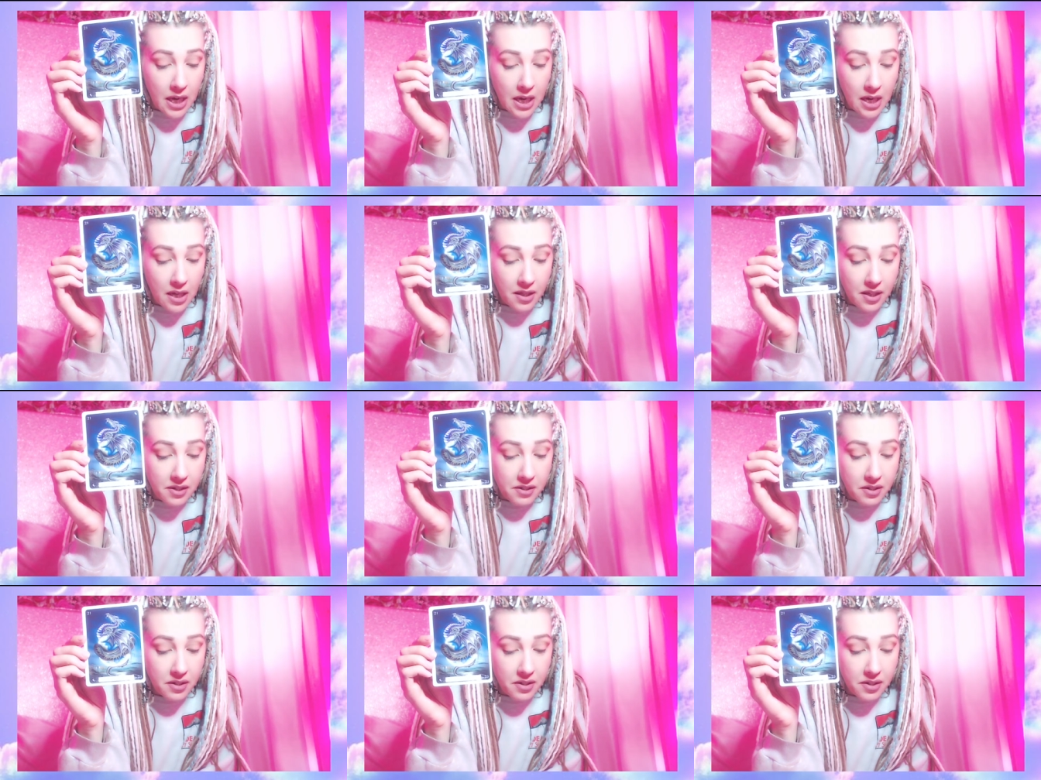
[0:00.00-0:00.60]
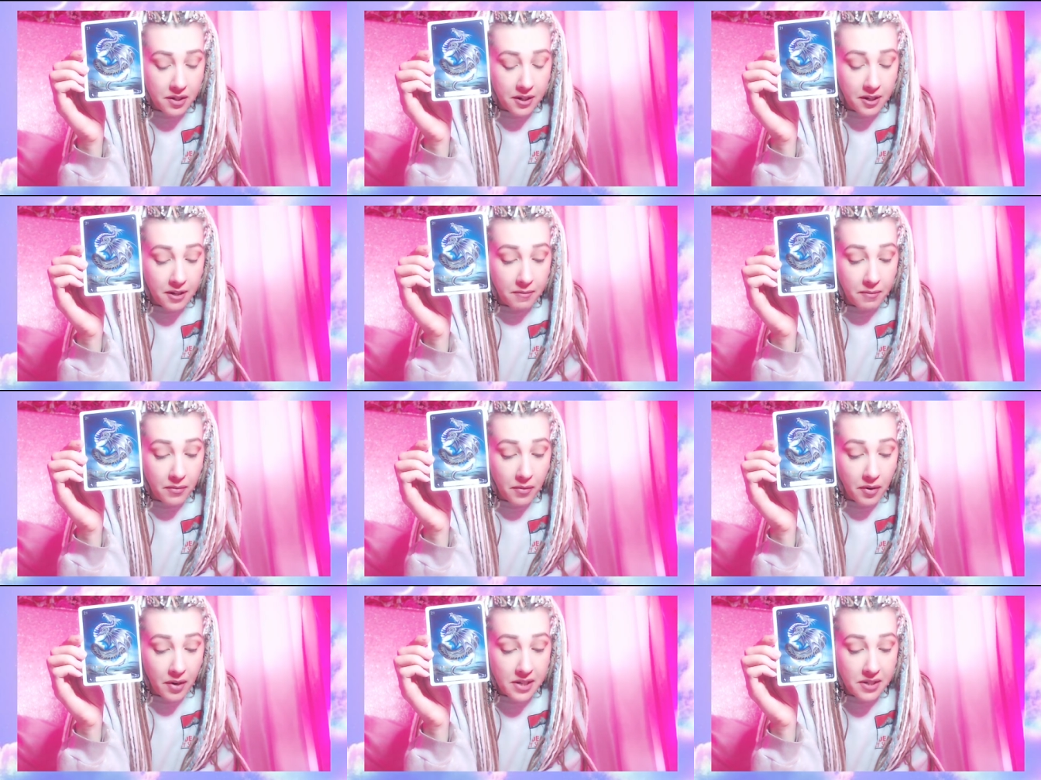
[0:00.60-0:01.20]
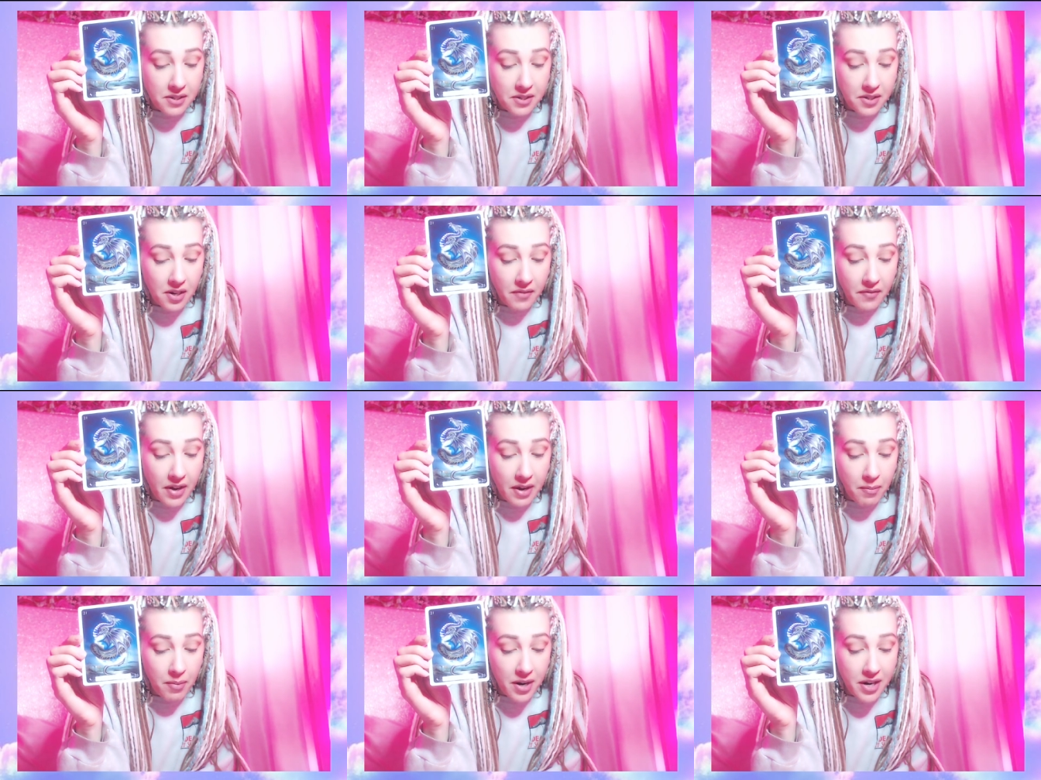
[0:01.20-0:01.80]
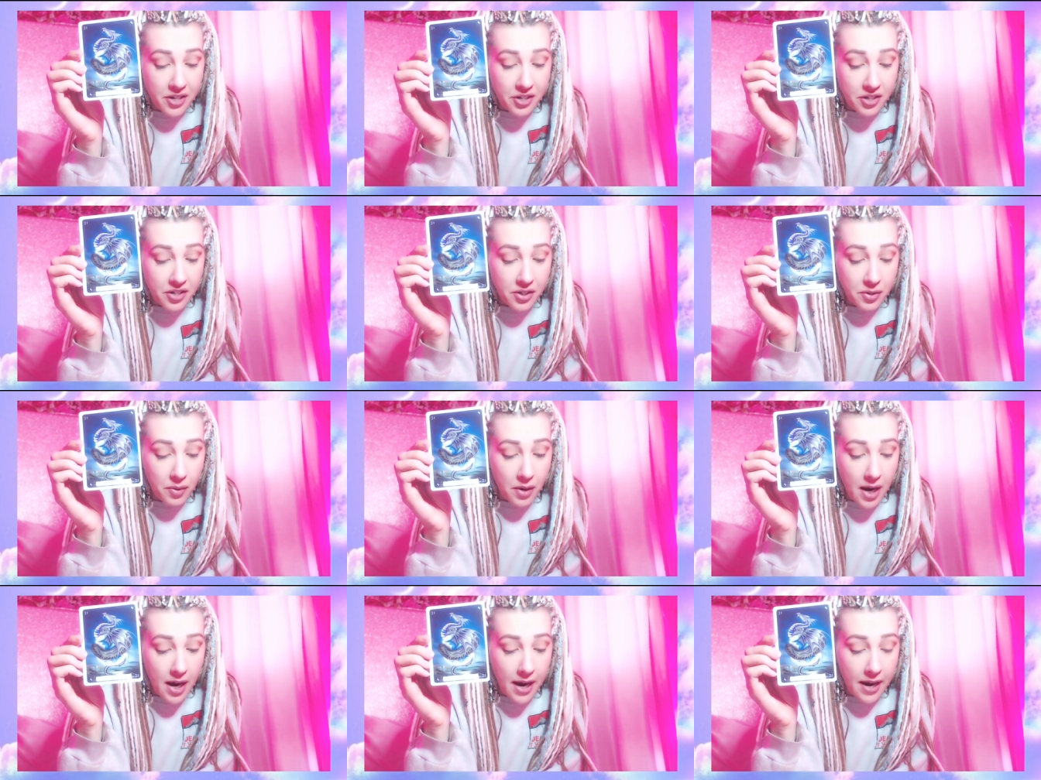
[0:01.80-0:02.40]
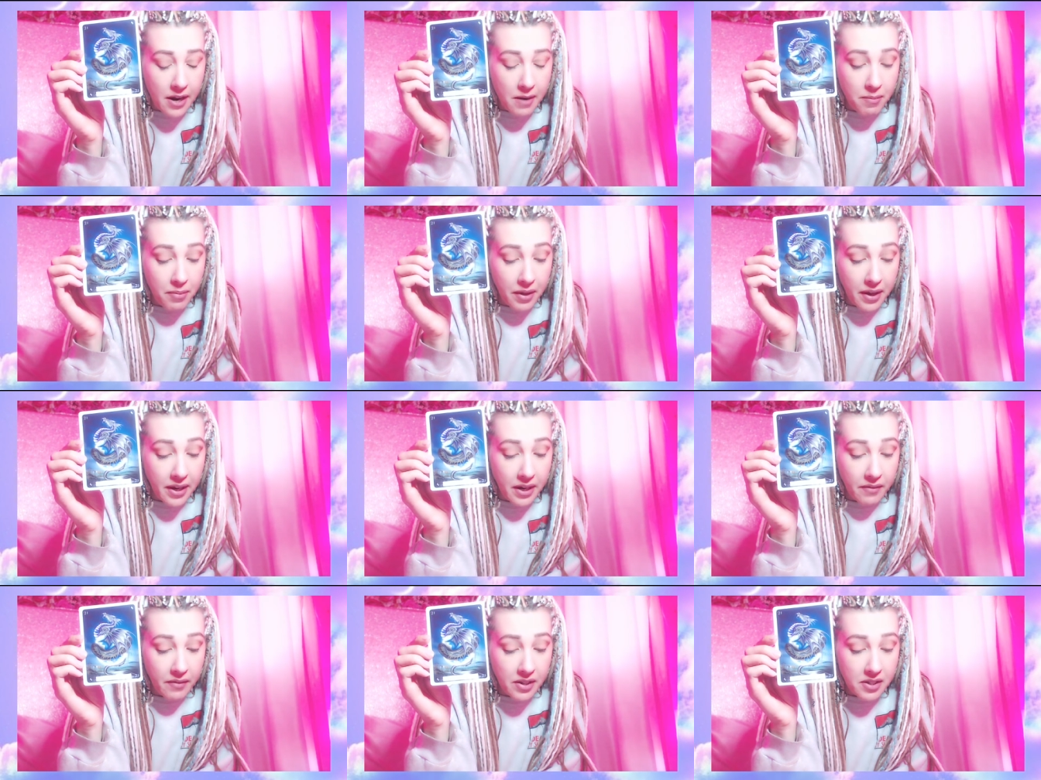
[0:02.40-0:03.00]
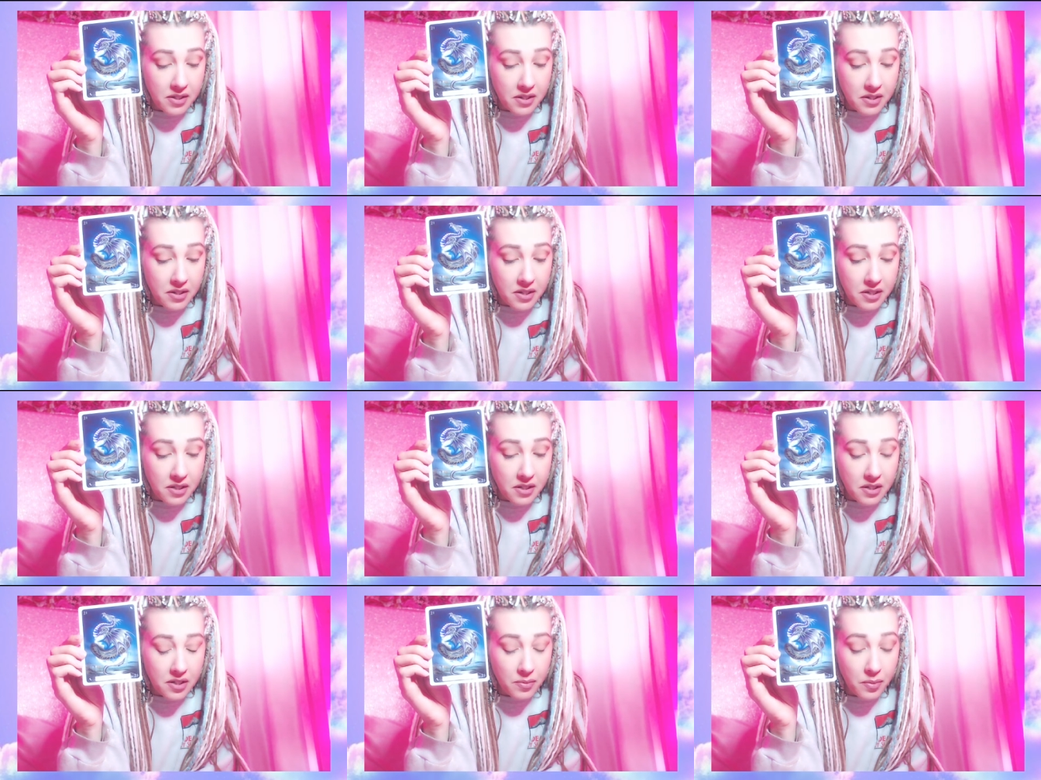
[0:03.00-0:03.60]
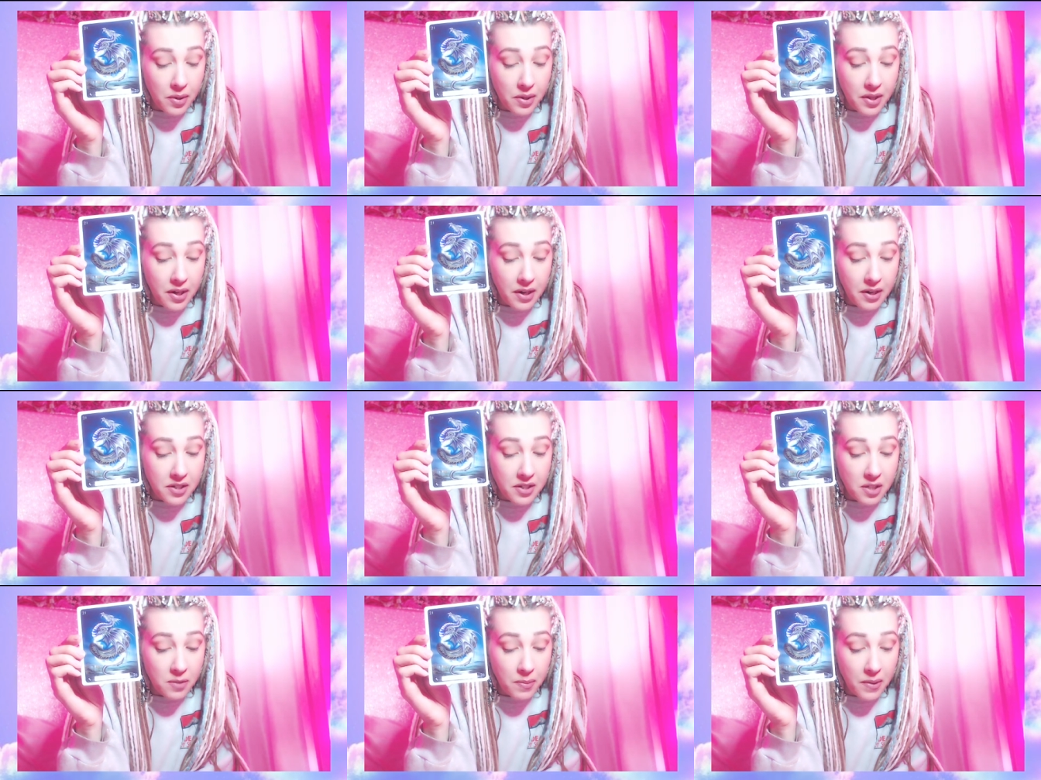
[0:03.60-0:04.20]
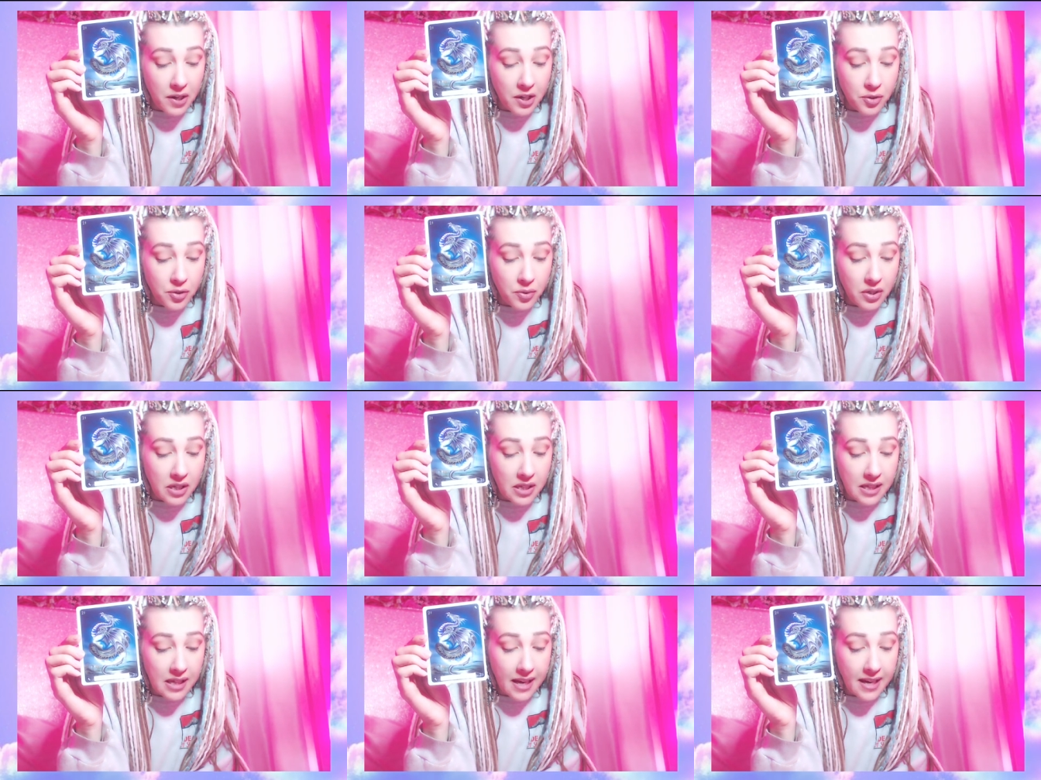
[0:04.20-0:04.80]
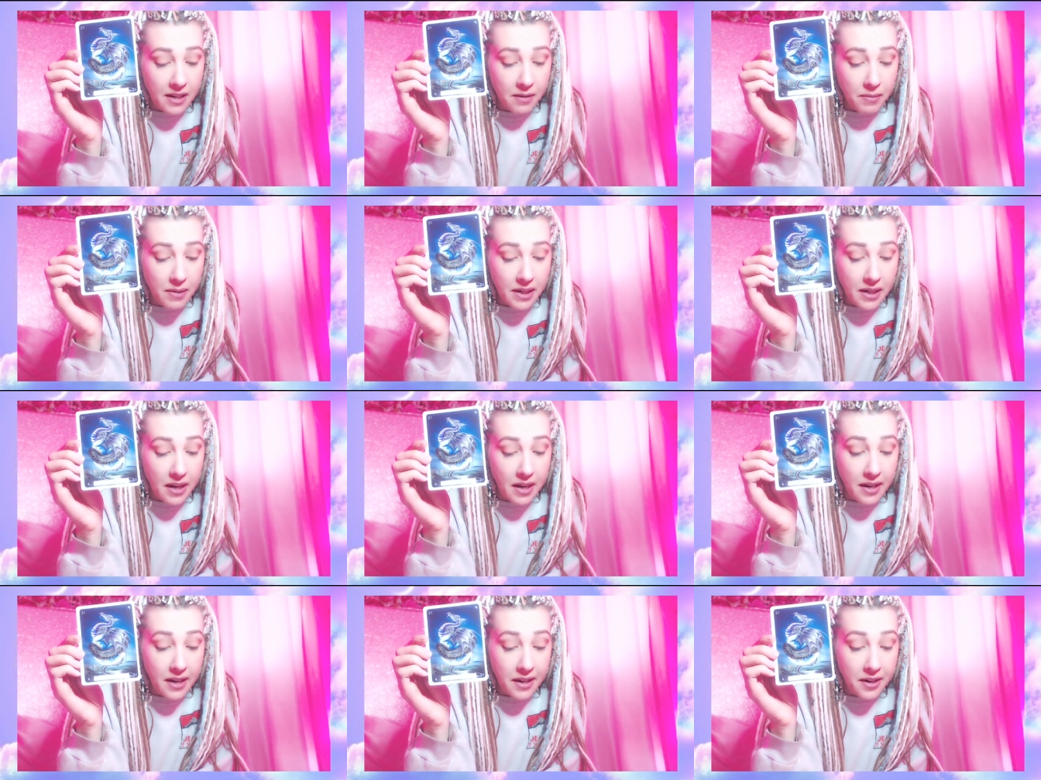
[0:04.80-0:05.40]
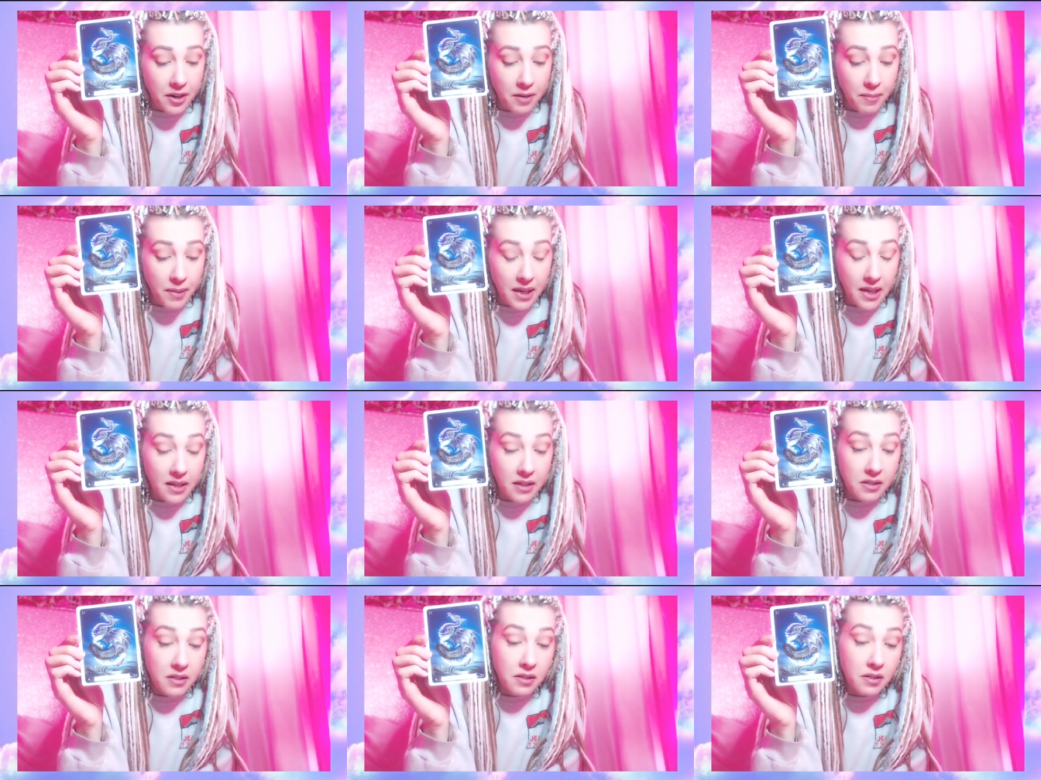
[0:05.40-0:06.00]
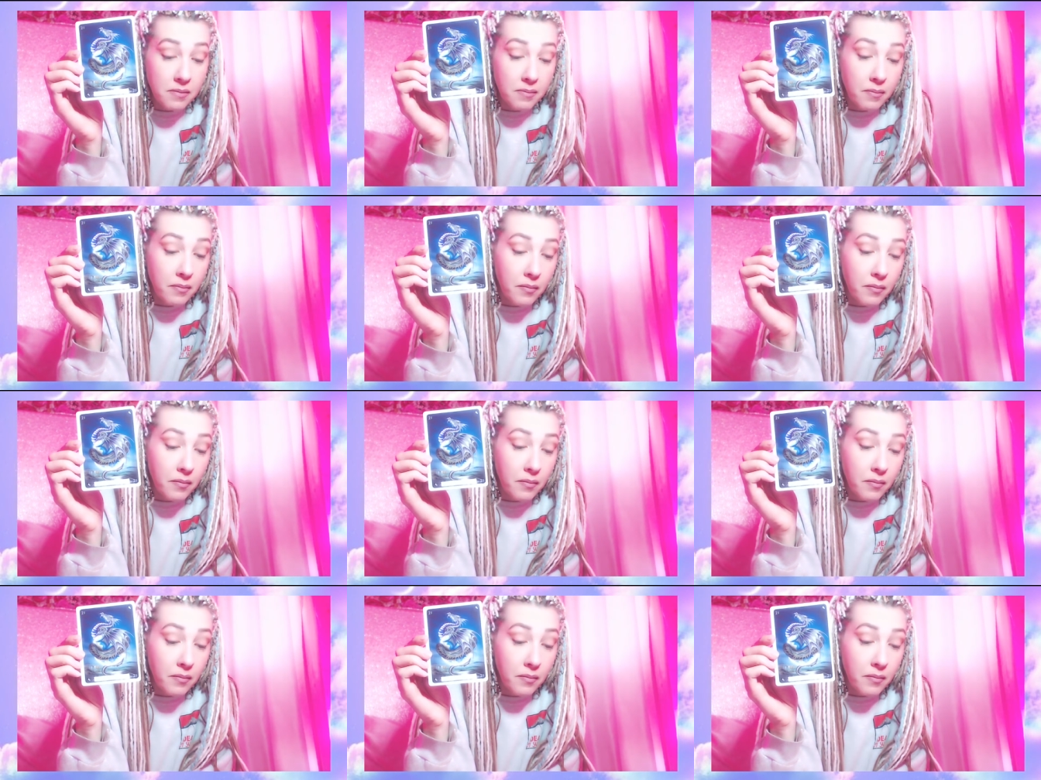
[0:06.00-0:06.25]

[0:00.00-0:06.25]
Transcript: This, in turn, raises our vibration to a higher plane of existence where there is spiritual enlightenment and inner peace.